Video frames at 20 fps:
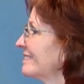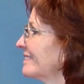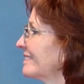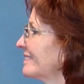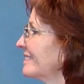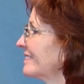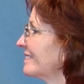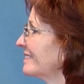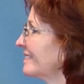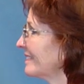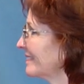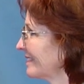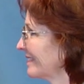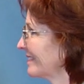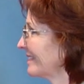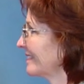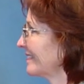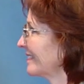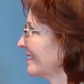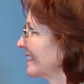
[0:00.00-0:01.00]

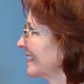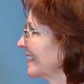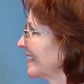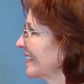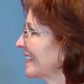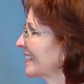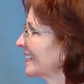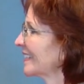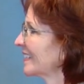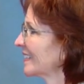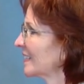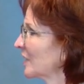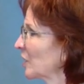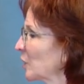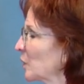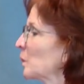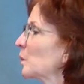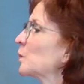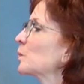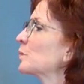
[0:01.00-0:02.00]

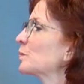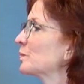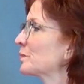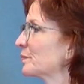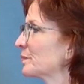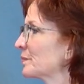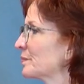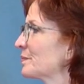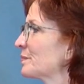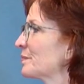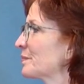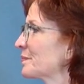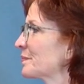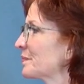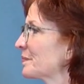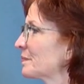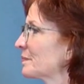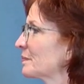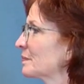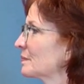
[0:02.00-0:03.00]

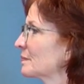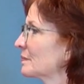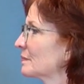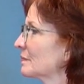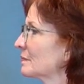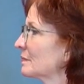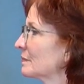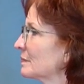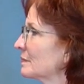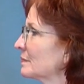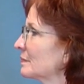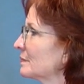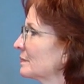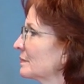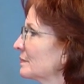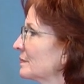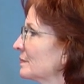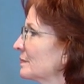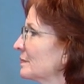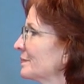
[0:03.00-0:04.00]

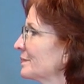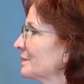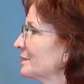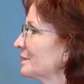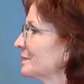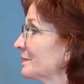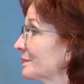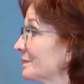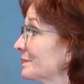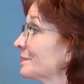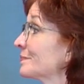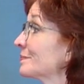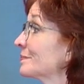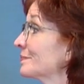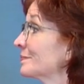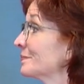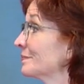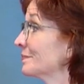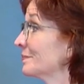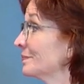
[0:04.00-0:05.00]

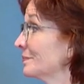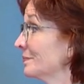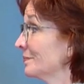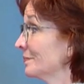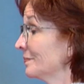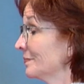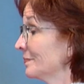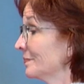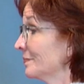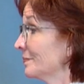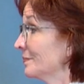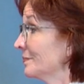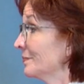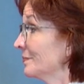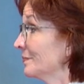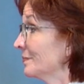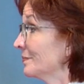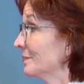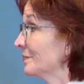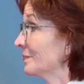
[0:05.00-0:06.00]

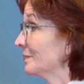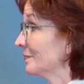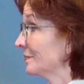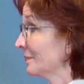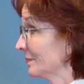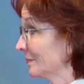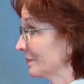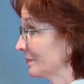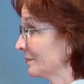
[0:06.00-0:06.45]
[no speech]